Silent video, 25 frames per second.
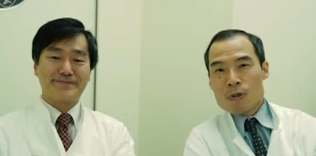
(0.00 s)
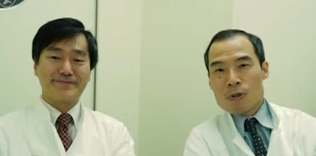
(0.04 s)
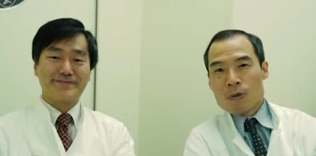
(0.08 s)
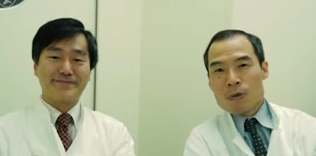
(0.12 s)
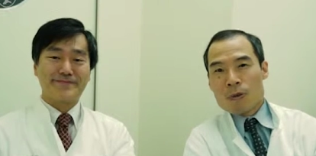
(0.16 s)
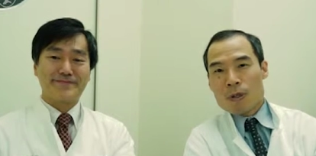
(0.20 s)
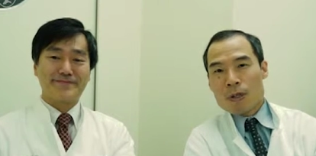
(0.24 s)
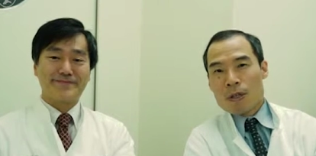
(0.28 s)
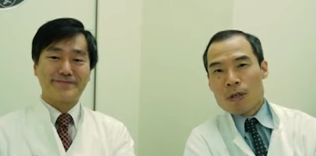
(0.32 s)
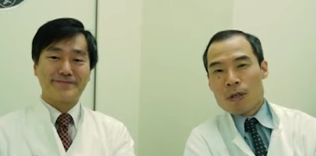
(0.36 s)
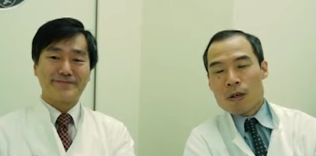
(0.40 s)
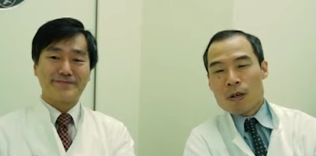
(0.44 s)
Speaker 1: is
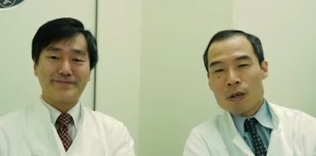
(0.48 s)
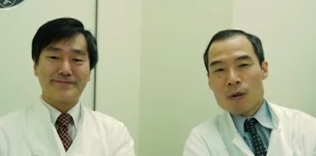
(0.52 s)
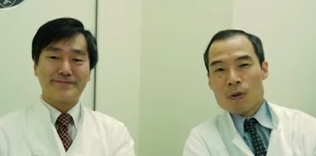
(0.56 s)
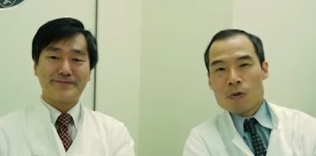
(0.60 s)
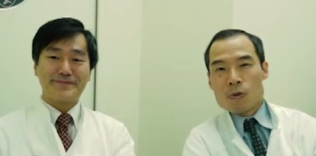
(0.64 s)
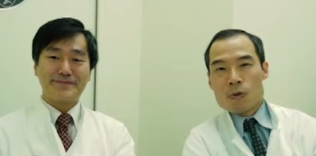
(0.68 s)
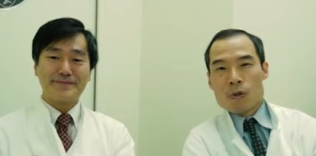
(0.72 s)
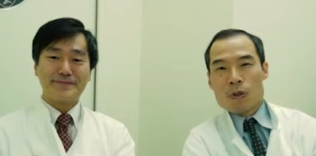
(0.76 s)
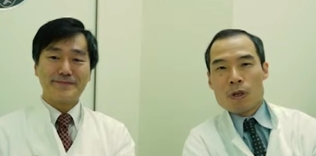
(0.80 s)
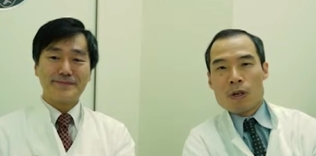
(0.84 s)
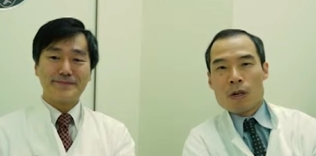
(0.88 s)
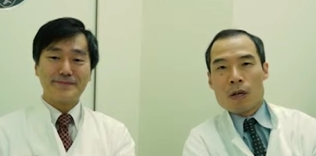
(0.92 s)
Hiroya
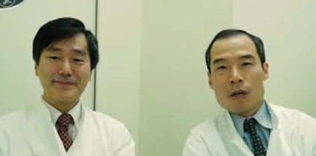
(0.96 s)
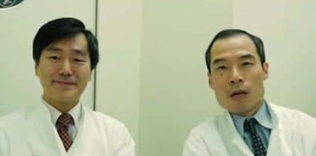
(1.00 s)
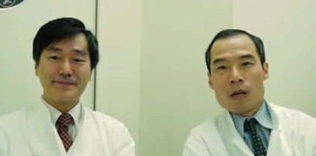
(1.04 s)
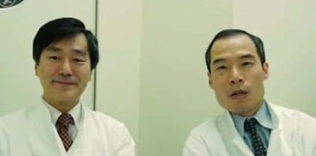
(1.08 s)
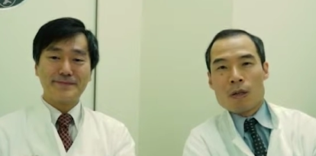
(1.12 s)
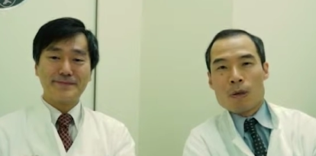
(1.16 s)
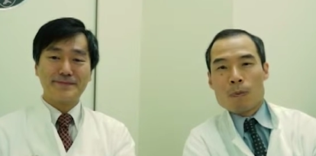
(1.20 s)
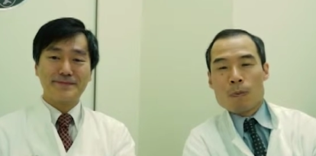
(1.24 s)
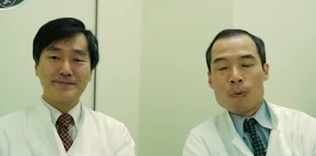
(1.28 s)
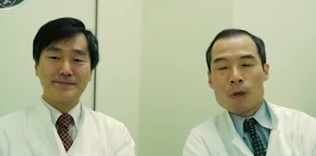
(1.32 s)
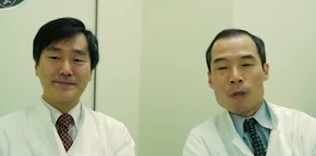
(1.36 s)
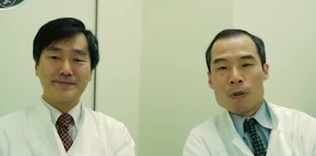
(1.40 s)
Takeuchi,
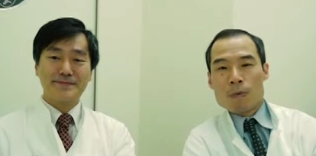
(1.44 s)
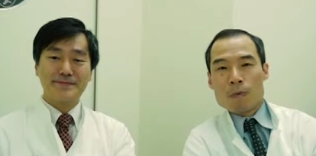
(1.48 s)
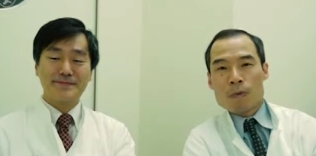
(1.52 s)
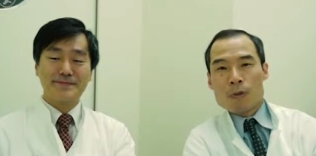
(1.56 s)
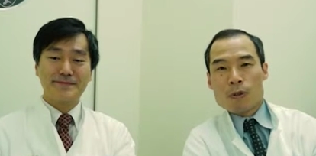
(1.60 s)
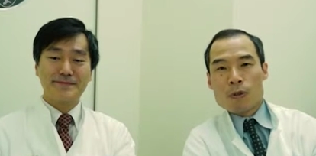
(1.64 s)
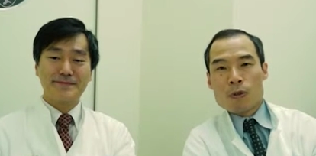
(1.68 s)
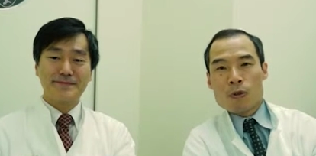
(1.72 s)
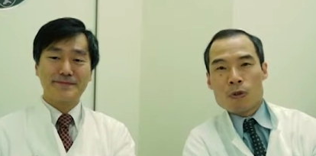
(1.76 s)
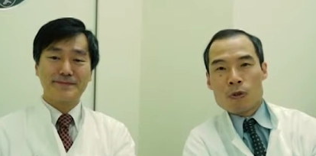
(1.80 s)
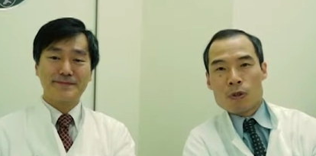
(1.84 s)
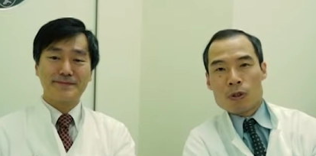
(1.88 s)
uh, Department
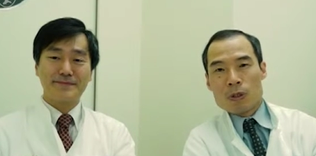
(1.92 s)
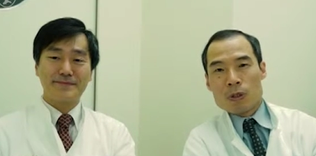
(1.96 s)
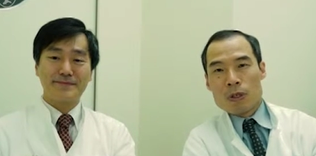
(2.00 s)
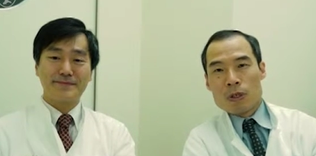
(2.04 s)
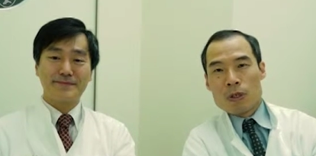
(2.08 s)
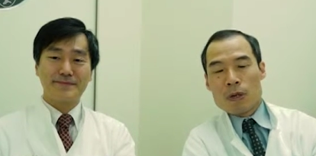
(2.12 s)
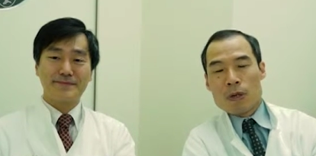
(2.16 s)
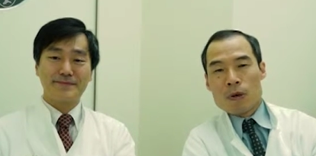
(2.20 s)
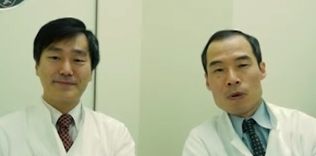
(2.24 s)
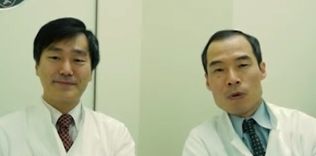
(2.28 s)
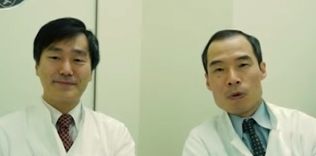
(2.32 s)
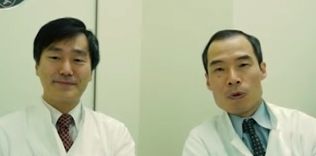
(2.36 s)
of Surgery,
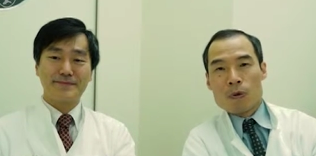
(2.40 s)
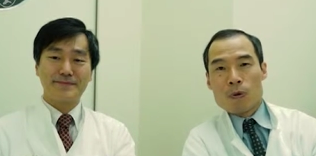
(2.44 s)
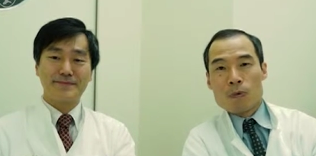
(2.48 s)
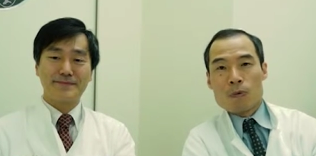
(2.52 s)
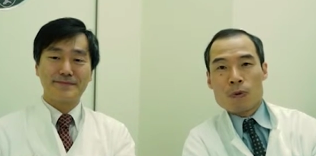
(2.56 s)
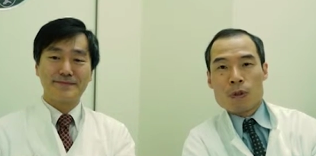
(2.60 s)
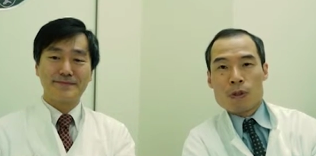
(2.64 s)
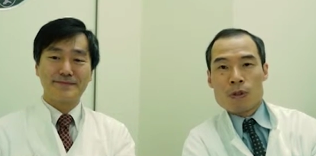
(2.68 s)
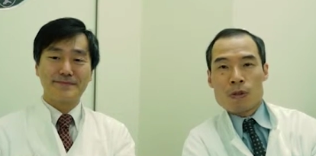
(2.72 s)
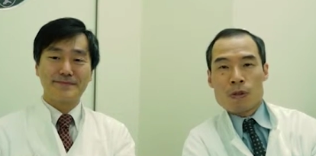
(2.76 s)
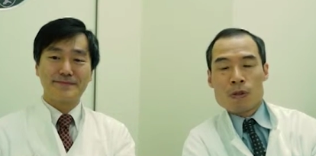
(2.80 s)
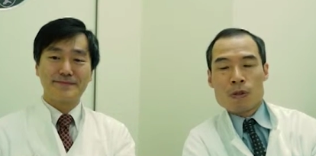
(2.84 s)
Keio
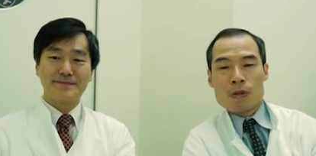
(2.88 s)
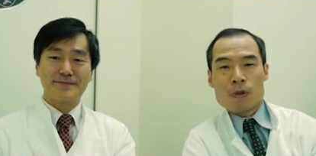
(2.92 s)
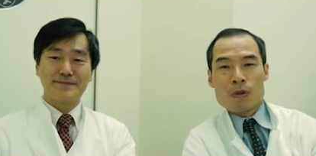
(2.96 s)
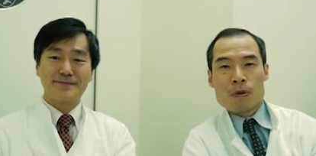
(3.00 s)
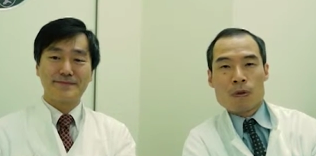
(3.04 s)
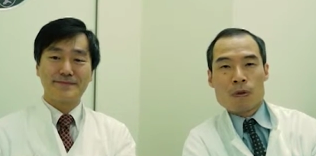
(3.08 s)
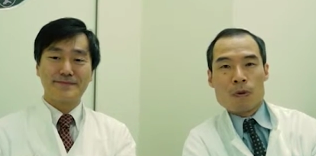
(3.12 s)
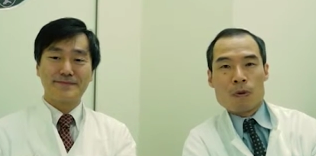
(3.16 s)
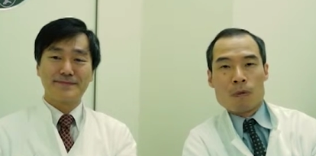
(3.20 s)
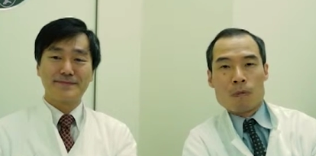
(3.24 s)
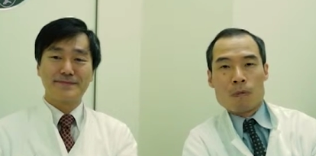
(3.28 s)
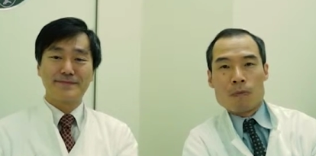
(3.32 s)
University
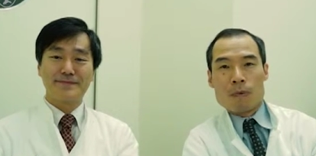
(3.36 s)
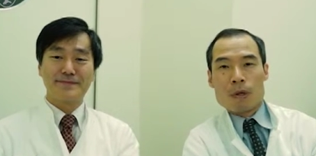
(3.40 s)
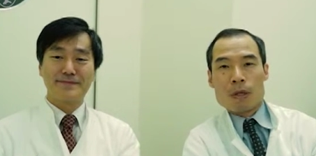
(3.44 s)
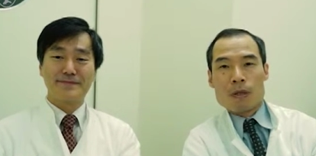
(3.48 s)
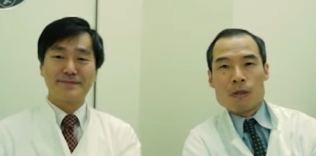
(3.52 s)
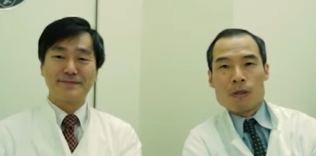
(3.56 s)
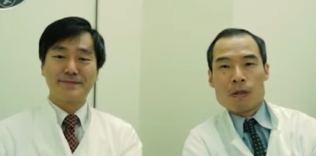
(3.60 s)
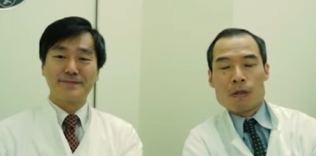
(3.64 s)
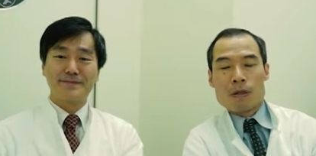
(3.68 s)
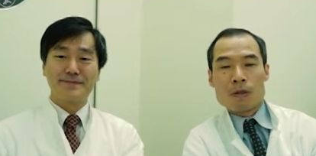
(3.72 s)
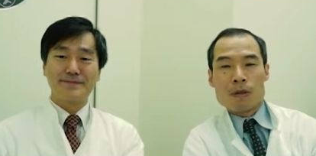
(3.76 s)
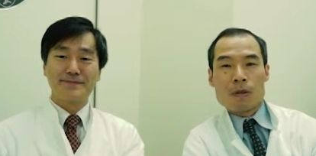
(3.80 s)
School of
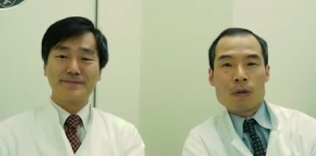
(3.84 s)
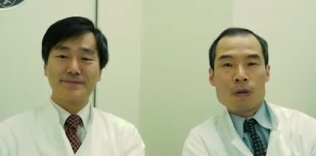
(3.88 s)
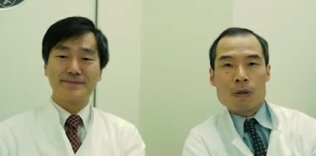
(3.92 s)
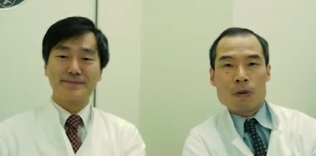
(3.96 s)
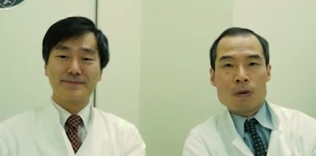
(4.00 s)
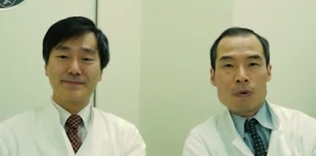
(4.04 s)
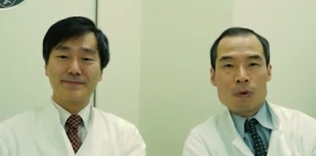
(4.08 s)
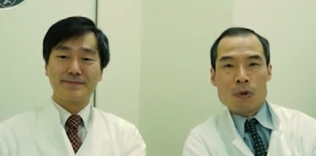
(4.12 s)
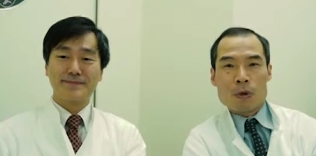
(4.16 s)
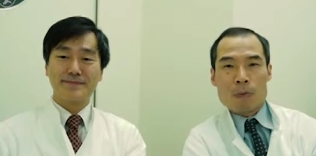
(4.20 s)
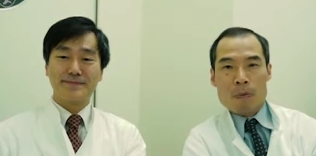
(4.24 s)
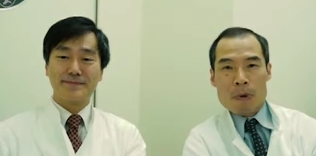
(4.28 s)
Medicine,
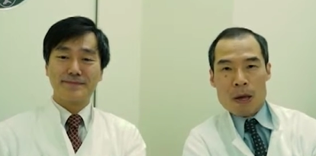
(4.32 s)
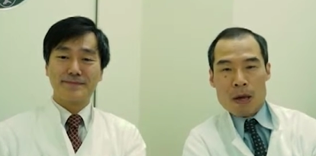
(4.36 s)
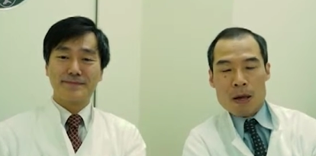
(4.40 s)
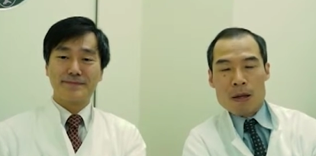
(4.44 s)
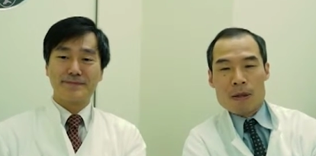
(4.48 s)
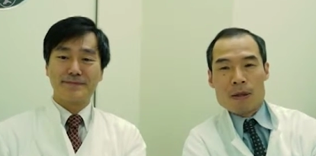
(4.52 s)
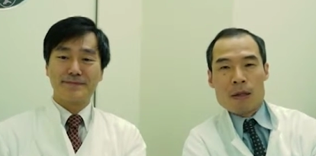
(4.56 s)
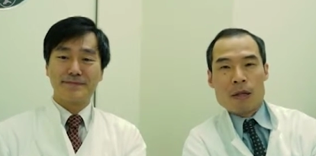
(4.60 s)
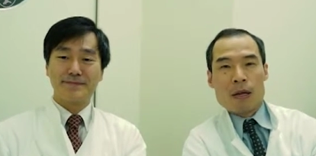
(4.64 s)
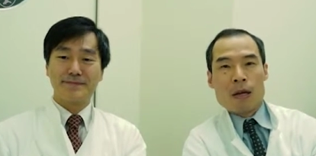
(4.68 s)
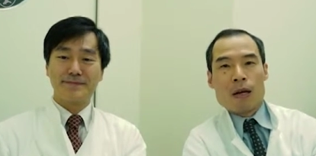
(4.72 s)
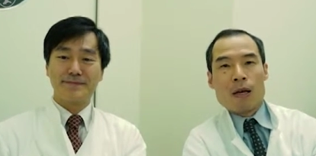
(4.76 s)
Tokyo,
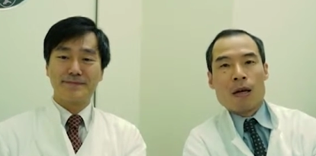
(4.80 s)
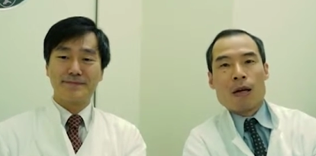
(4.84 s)
Japan.